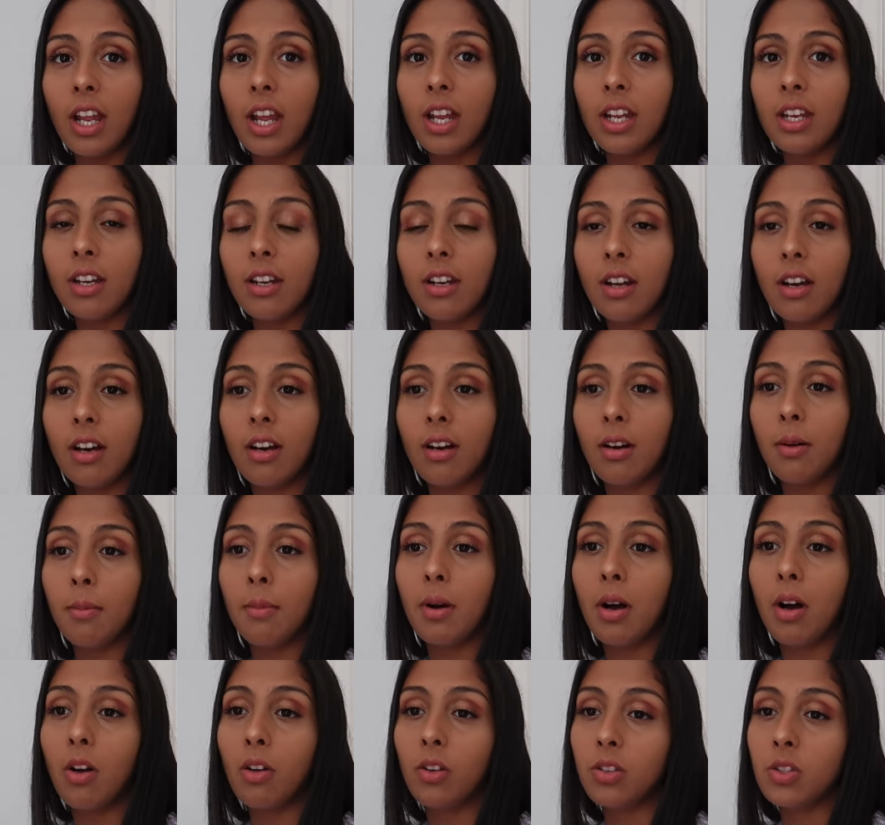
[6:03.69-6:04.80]
And
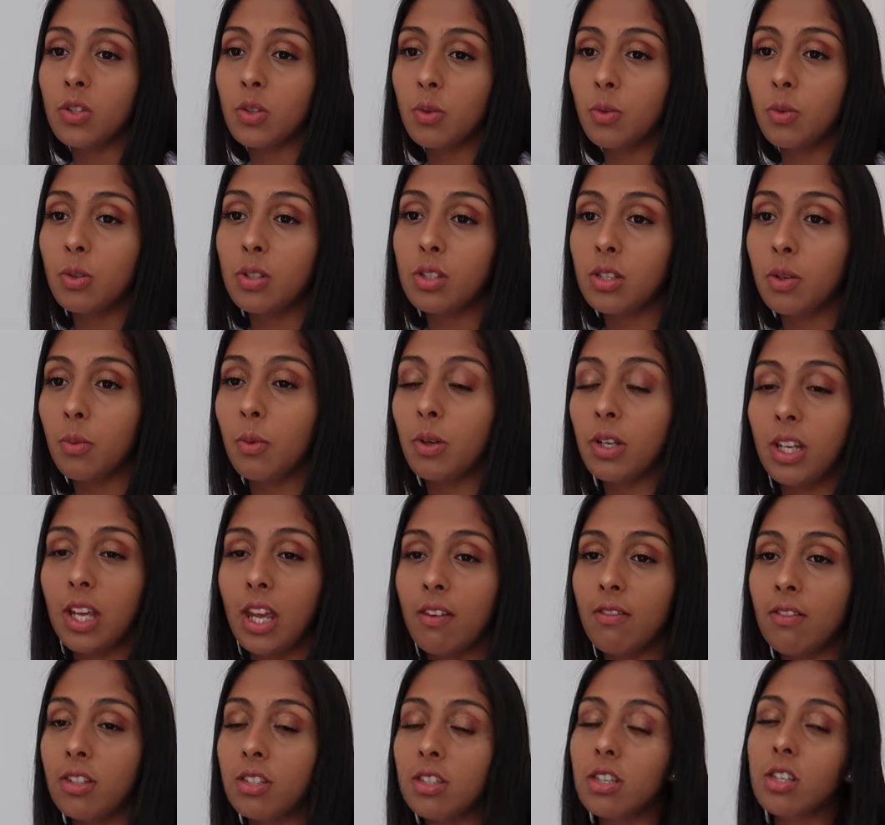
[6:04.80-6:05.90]
also someone
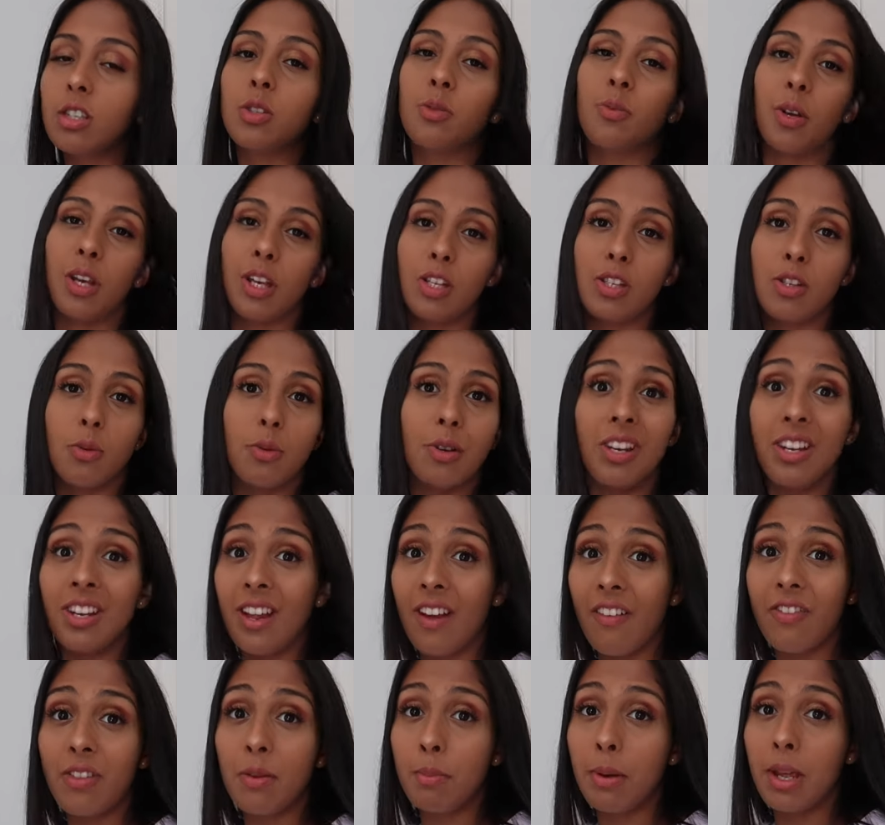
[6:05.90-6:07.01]
gave us the swing, so we didn't
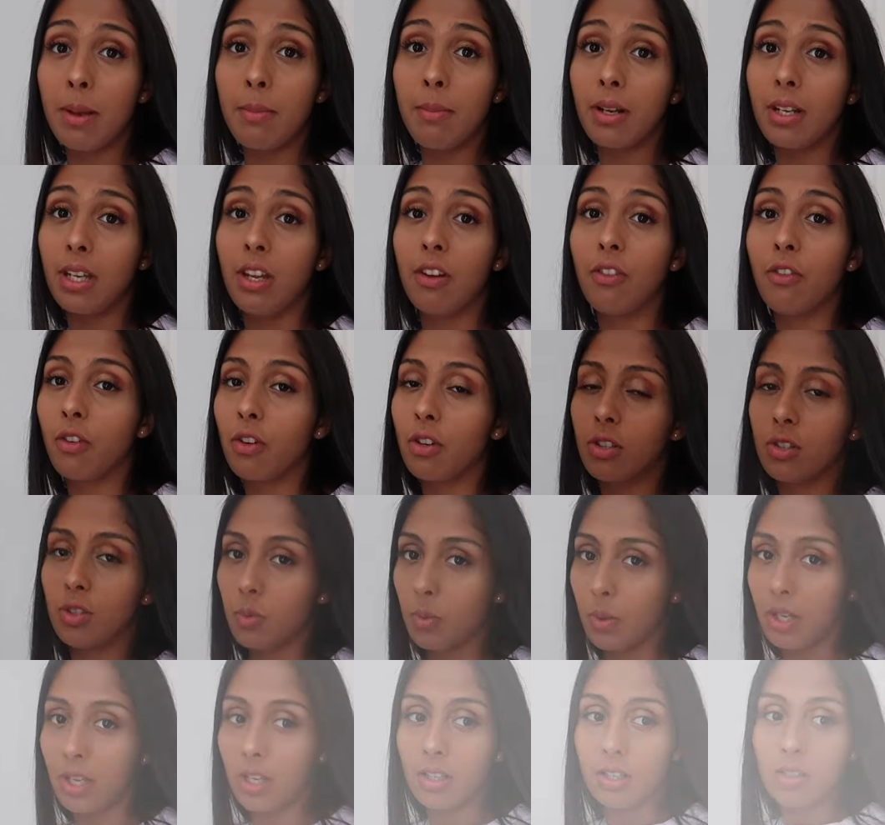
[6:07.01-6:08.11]
have to pay money for a
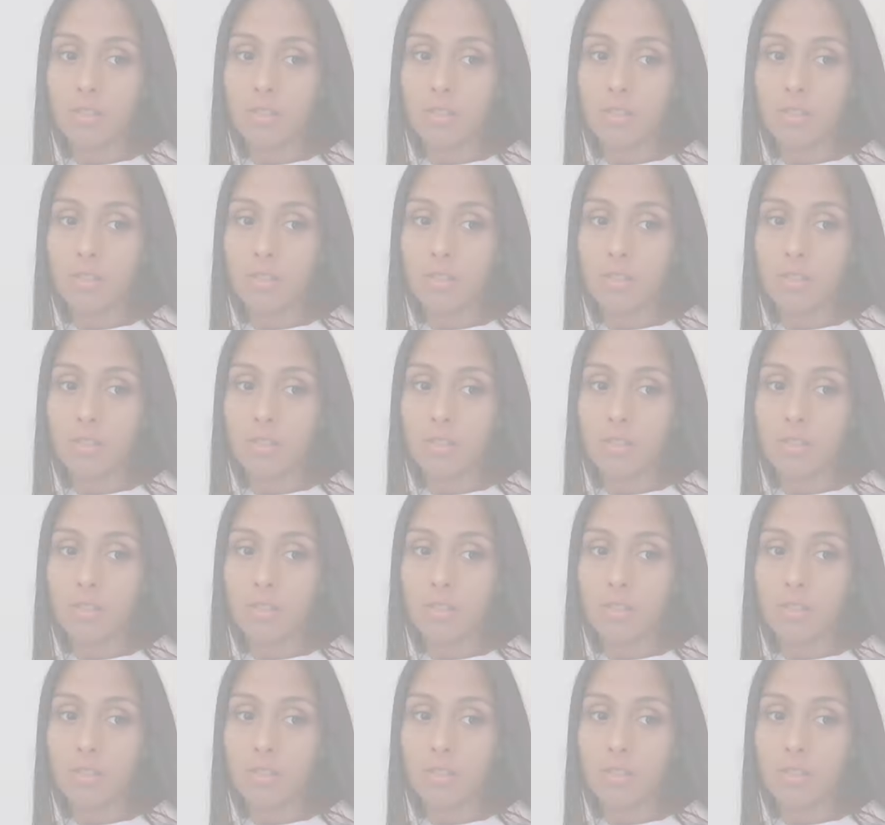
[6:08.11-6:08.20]
swing,